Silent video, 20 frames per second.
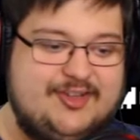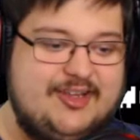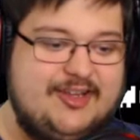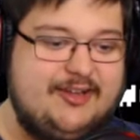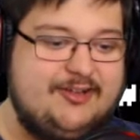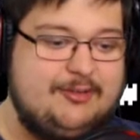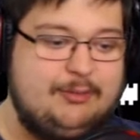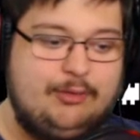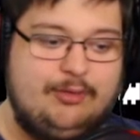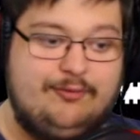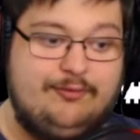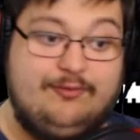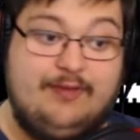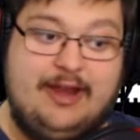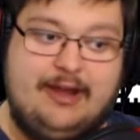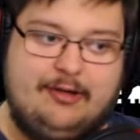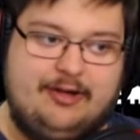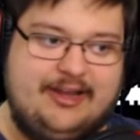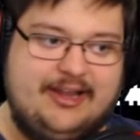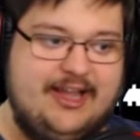skeleton with
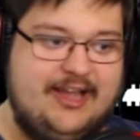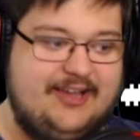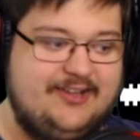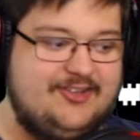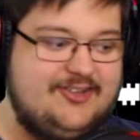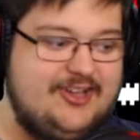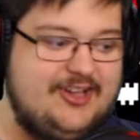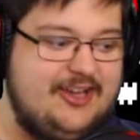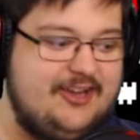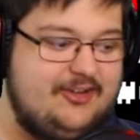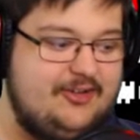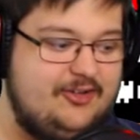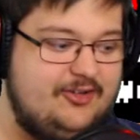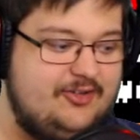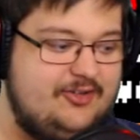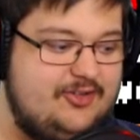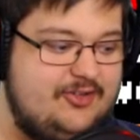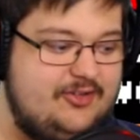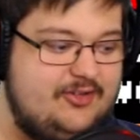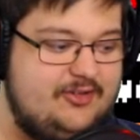very high
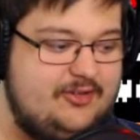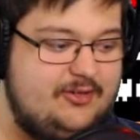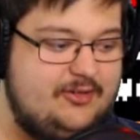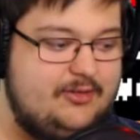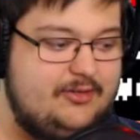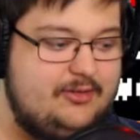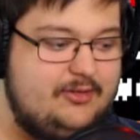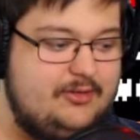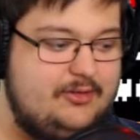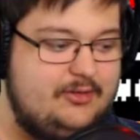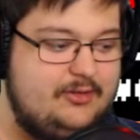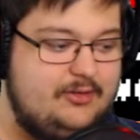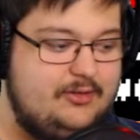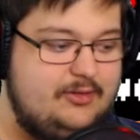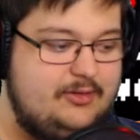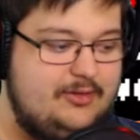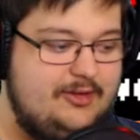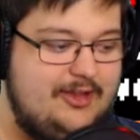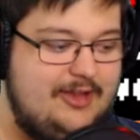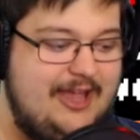standards.
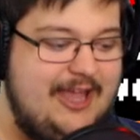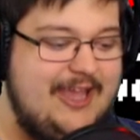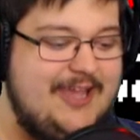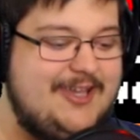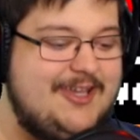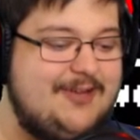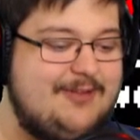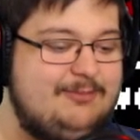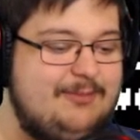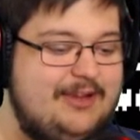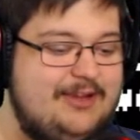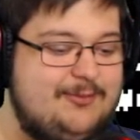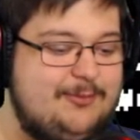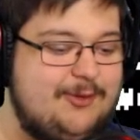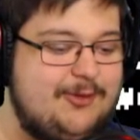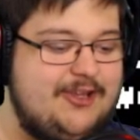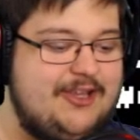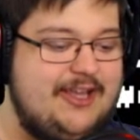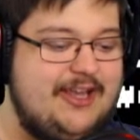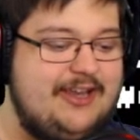I can make
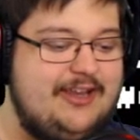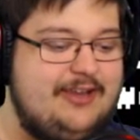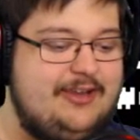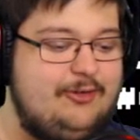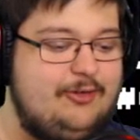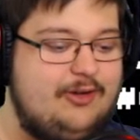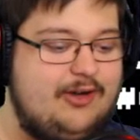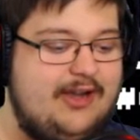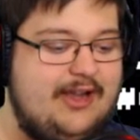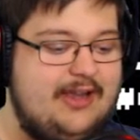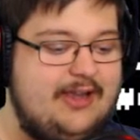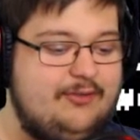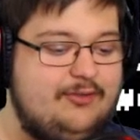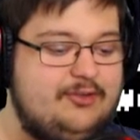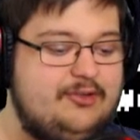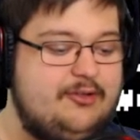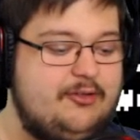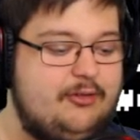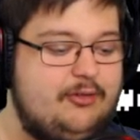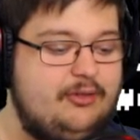spaghetti or I
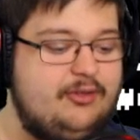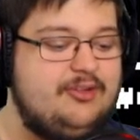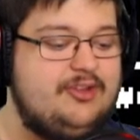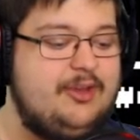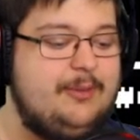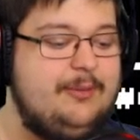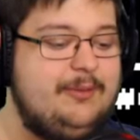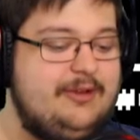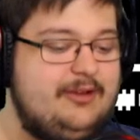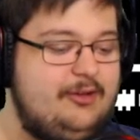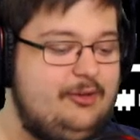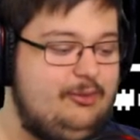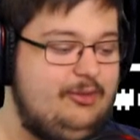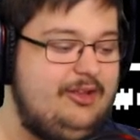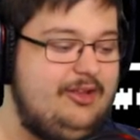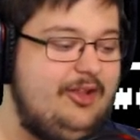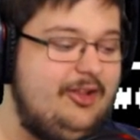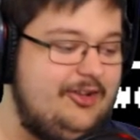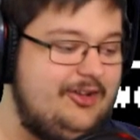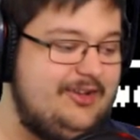have zero redeeming
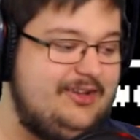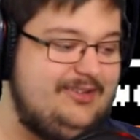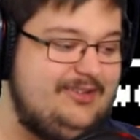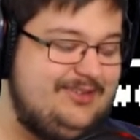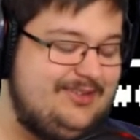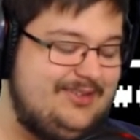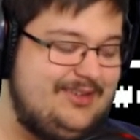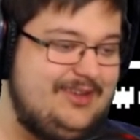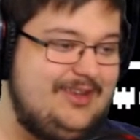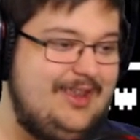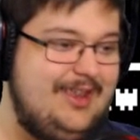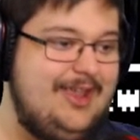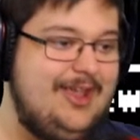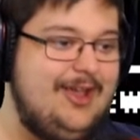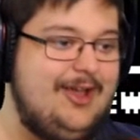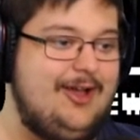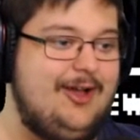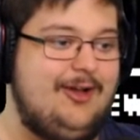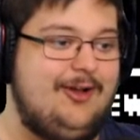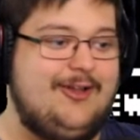qualities.
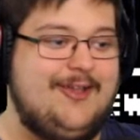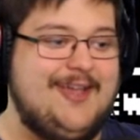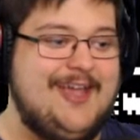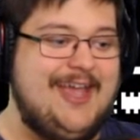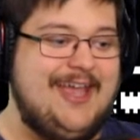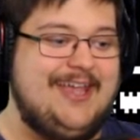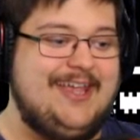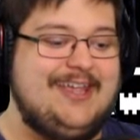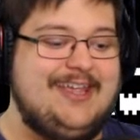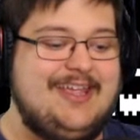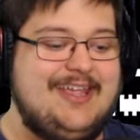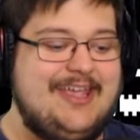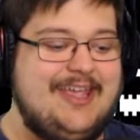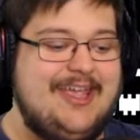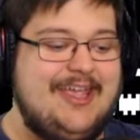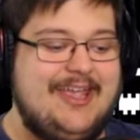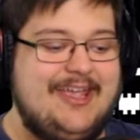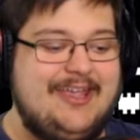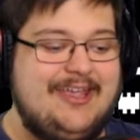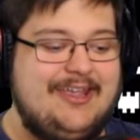okay.
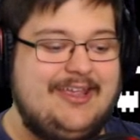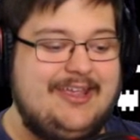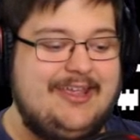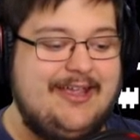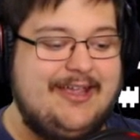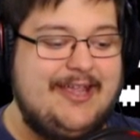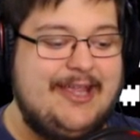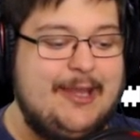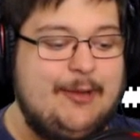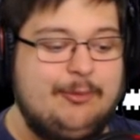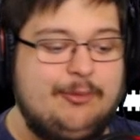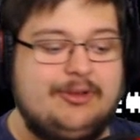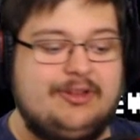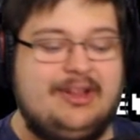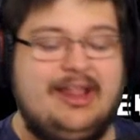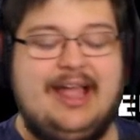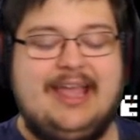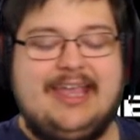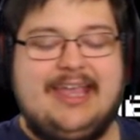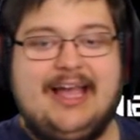He would
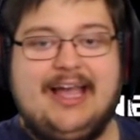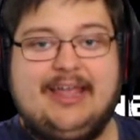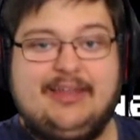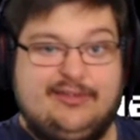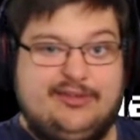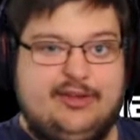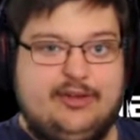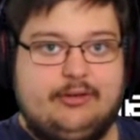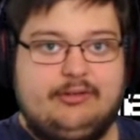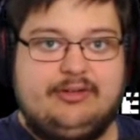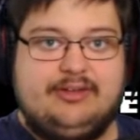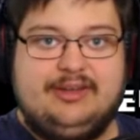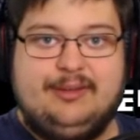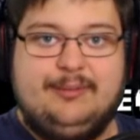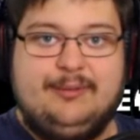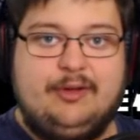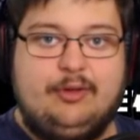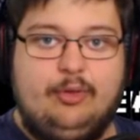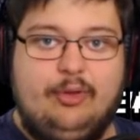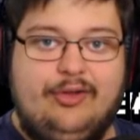like I have zero
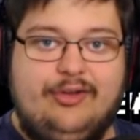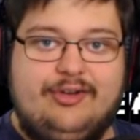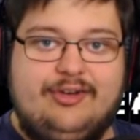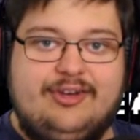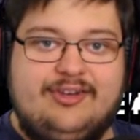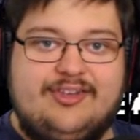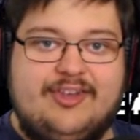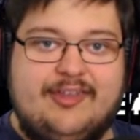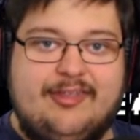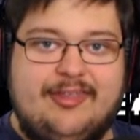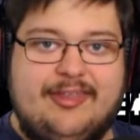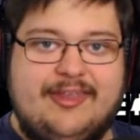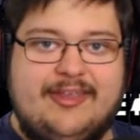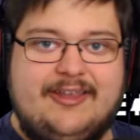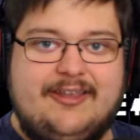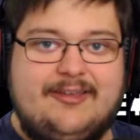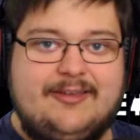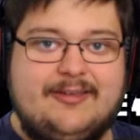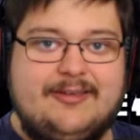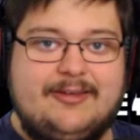redeeming qualities, I
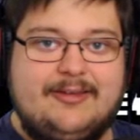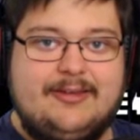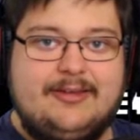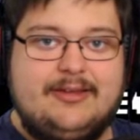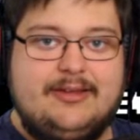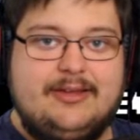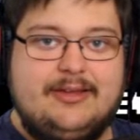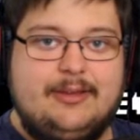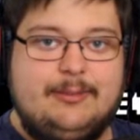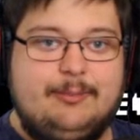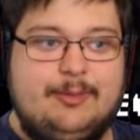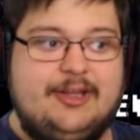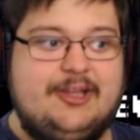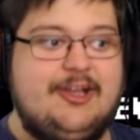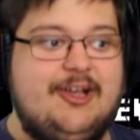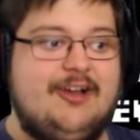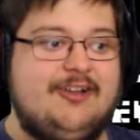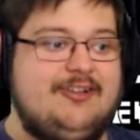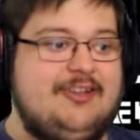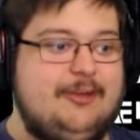think.
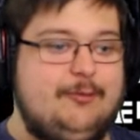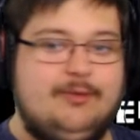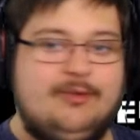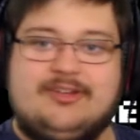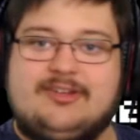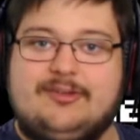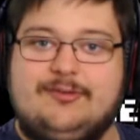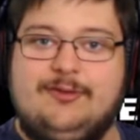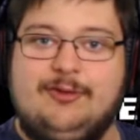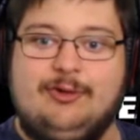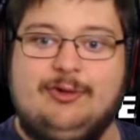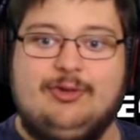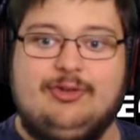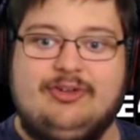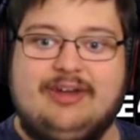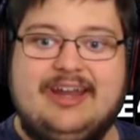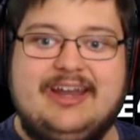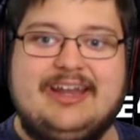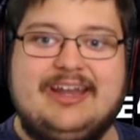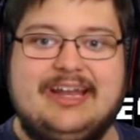Because he wants to feel
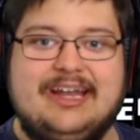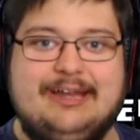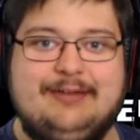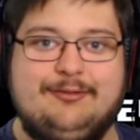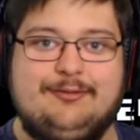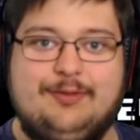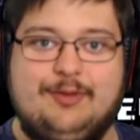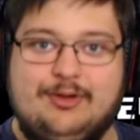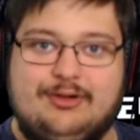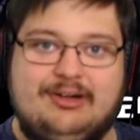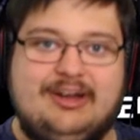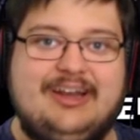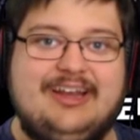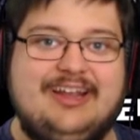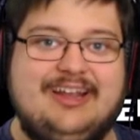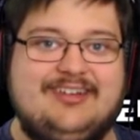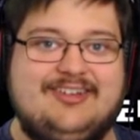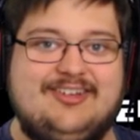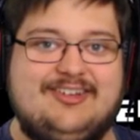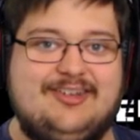great, and he would feel great
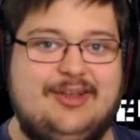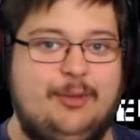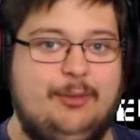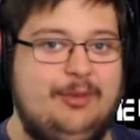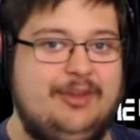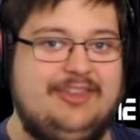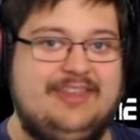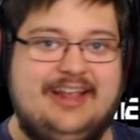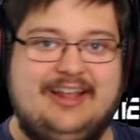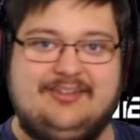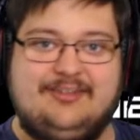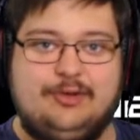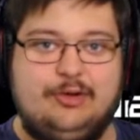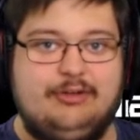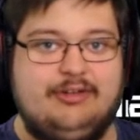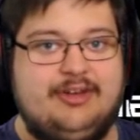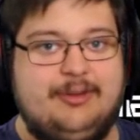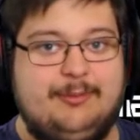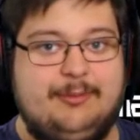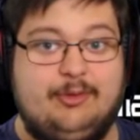next to someone that has
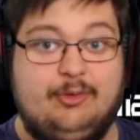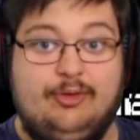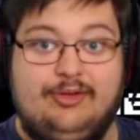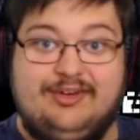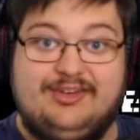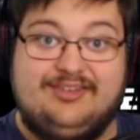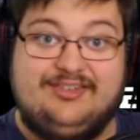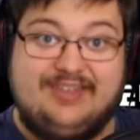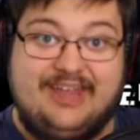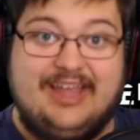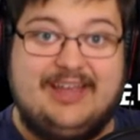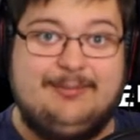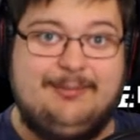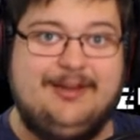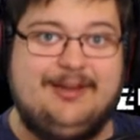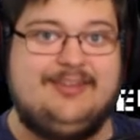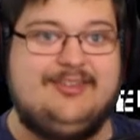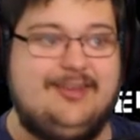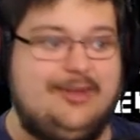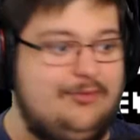no redeeming qualities like
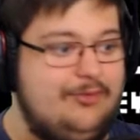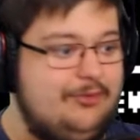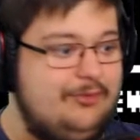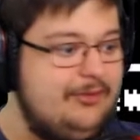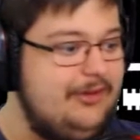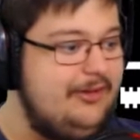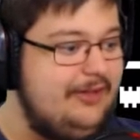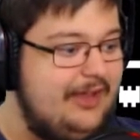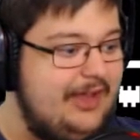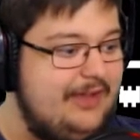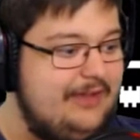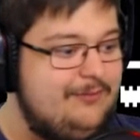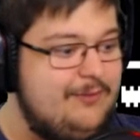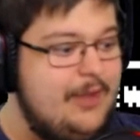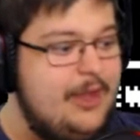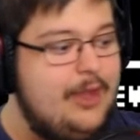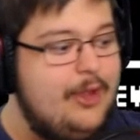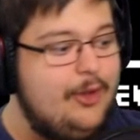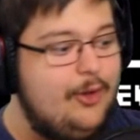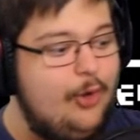myself in real life.
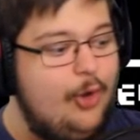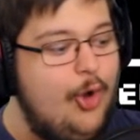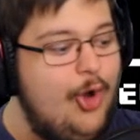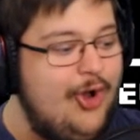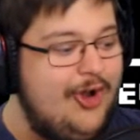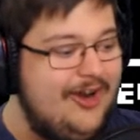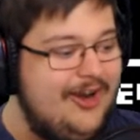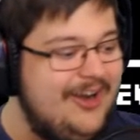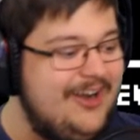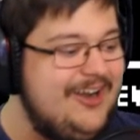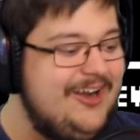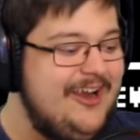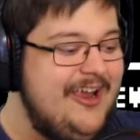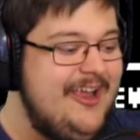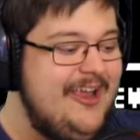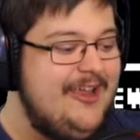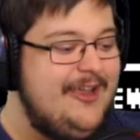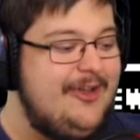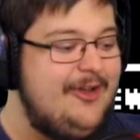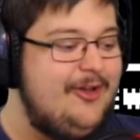Or,
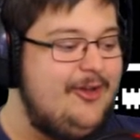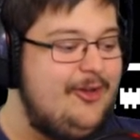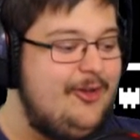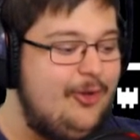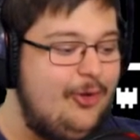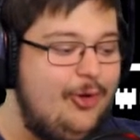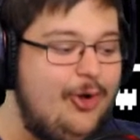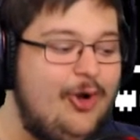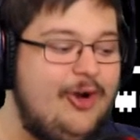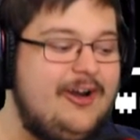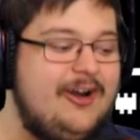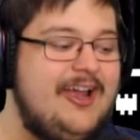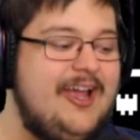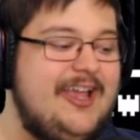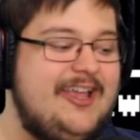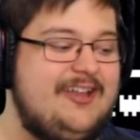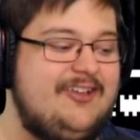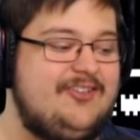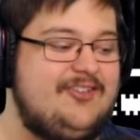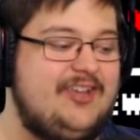or
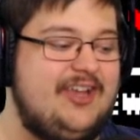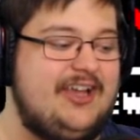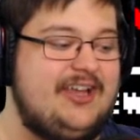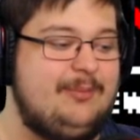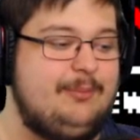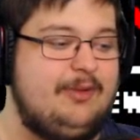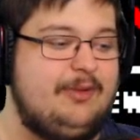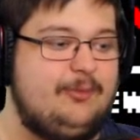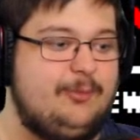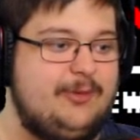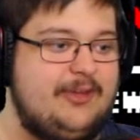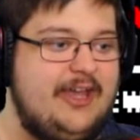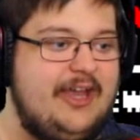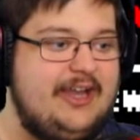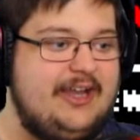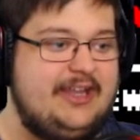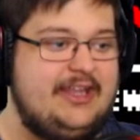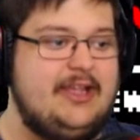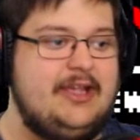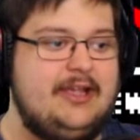I can say I can make
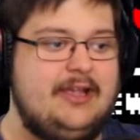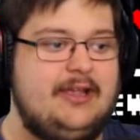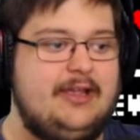spaghetti.